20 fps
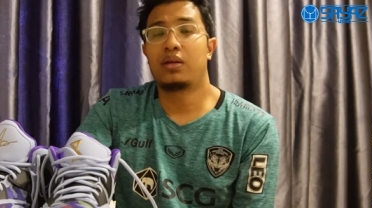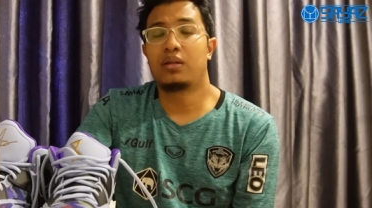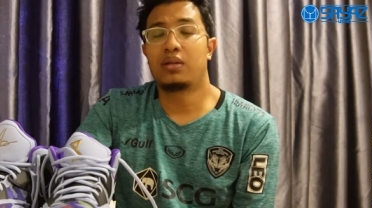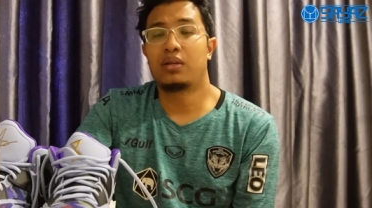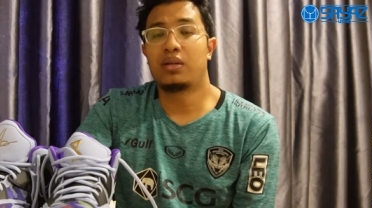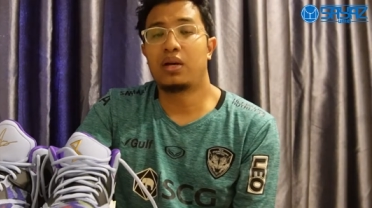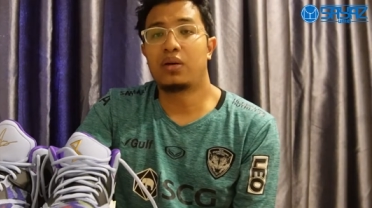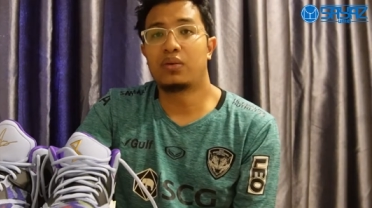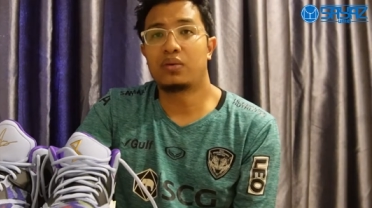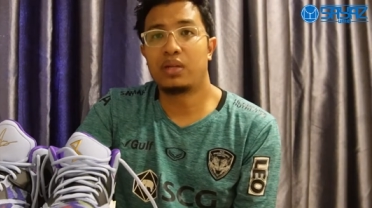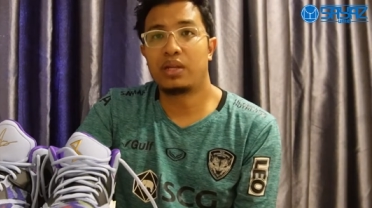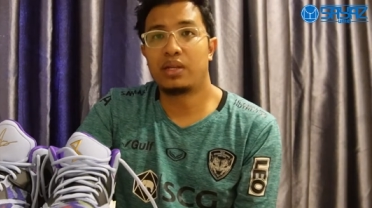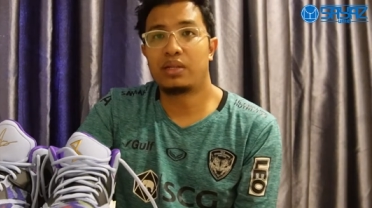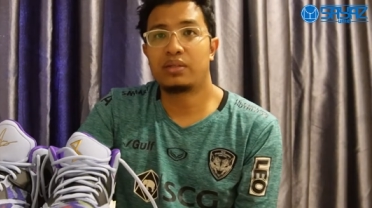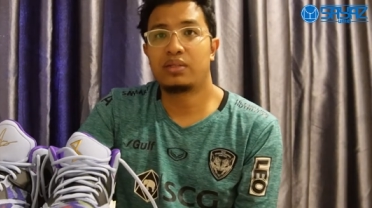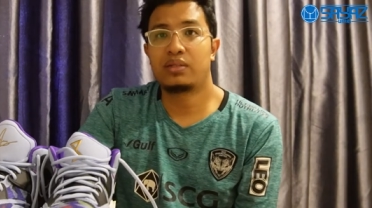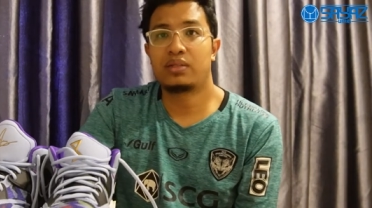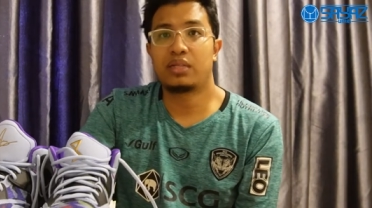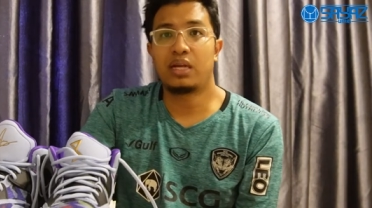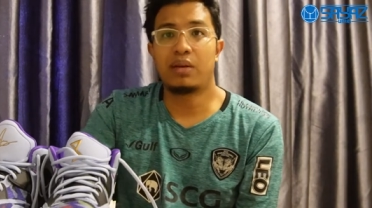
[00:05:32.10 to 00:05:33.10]
nowadays,
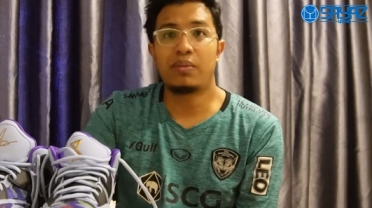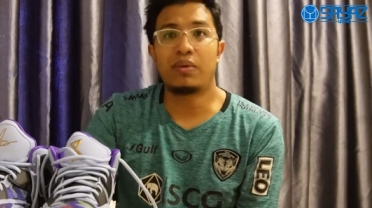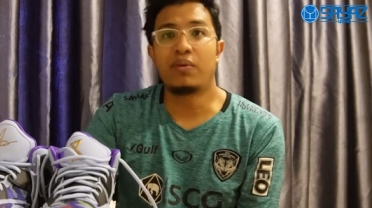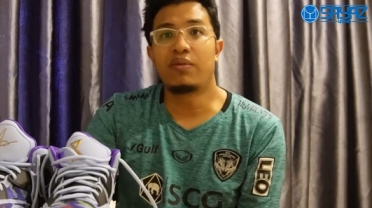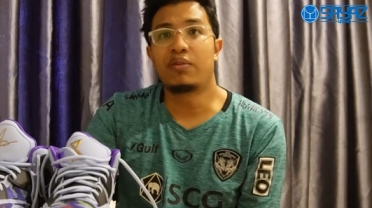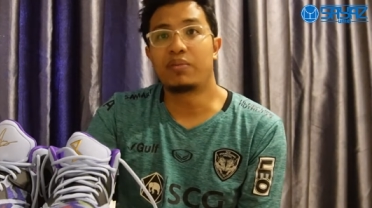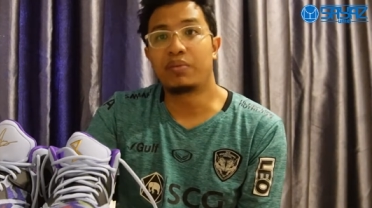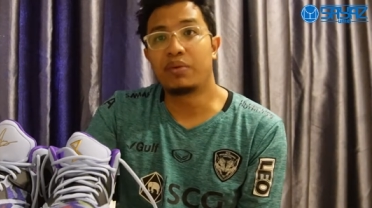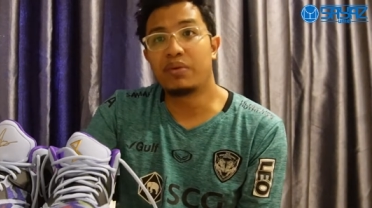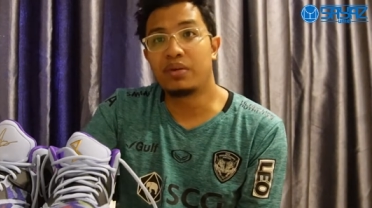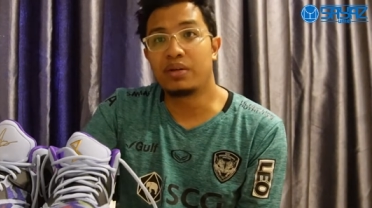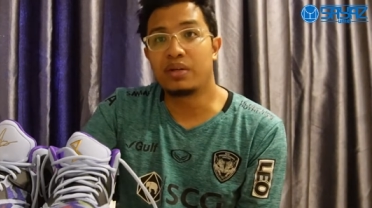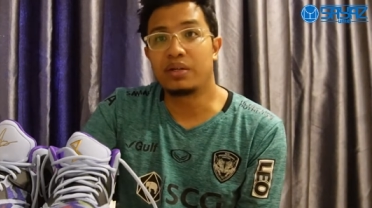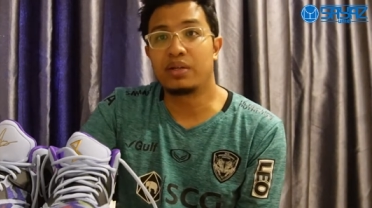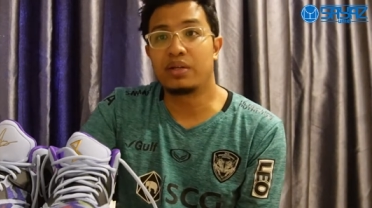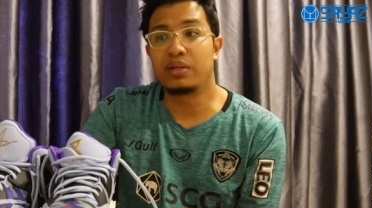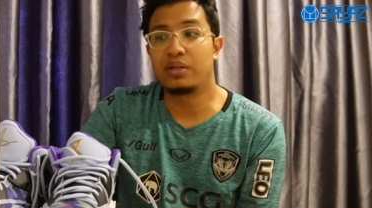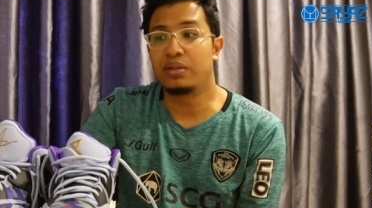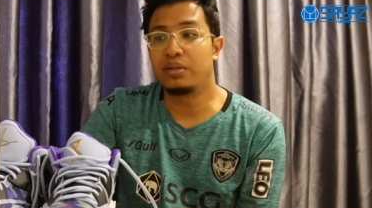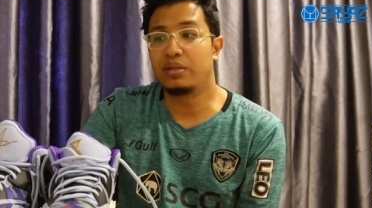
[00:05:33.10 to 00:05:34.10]
some of the product
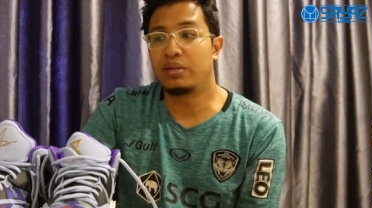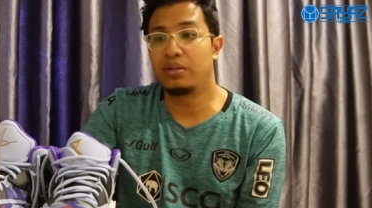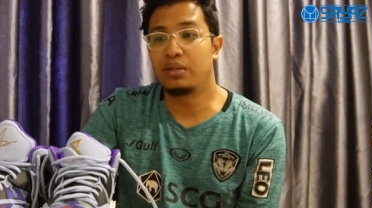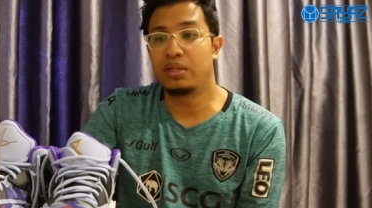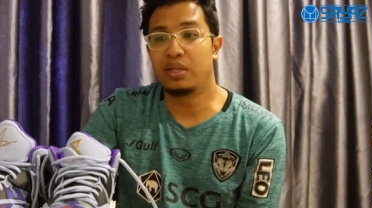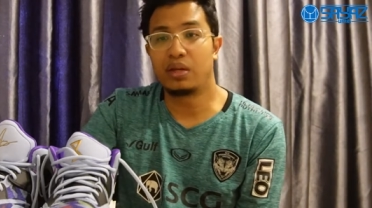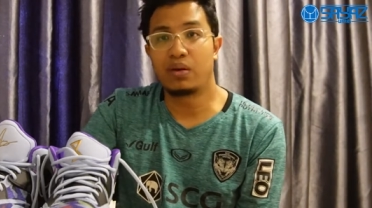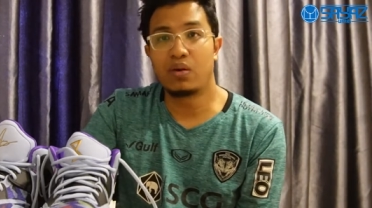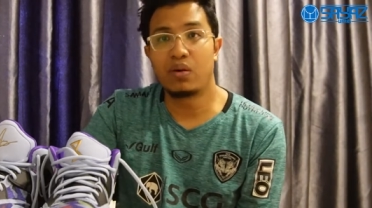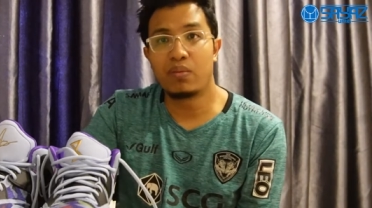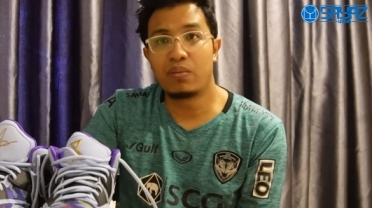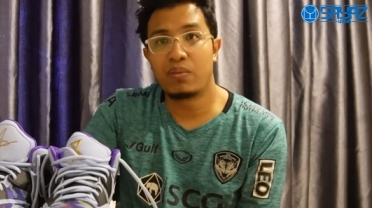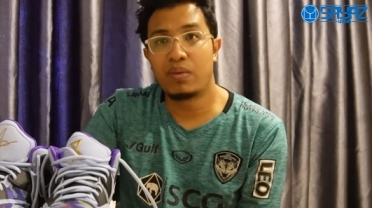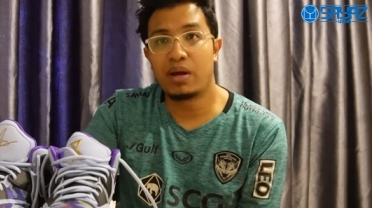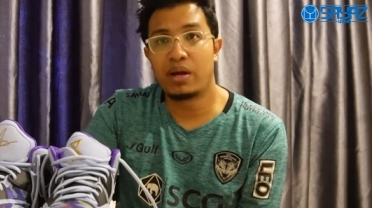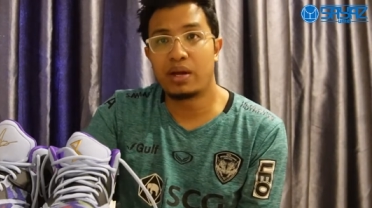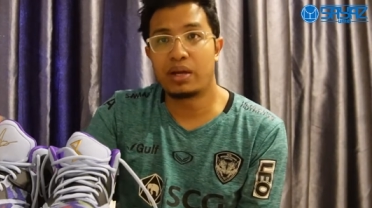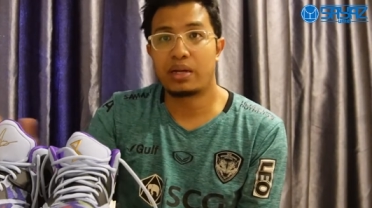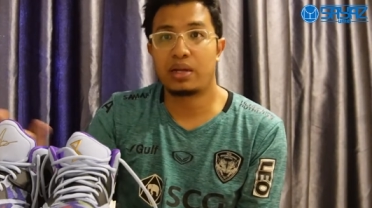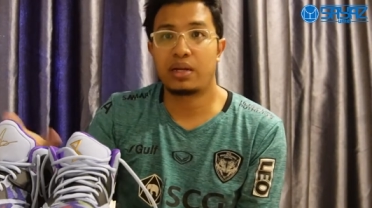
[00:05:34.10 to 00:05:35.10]
they gone
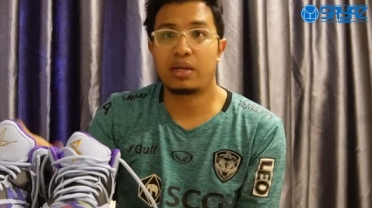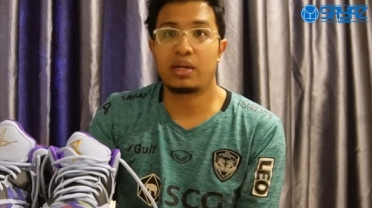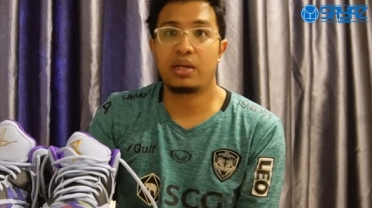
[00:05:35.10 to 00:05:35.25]
back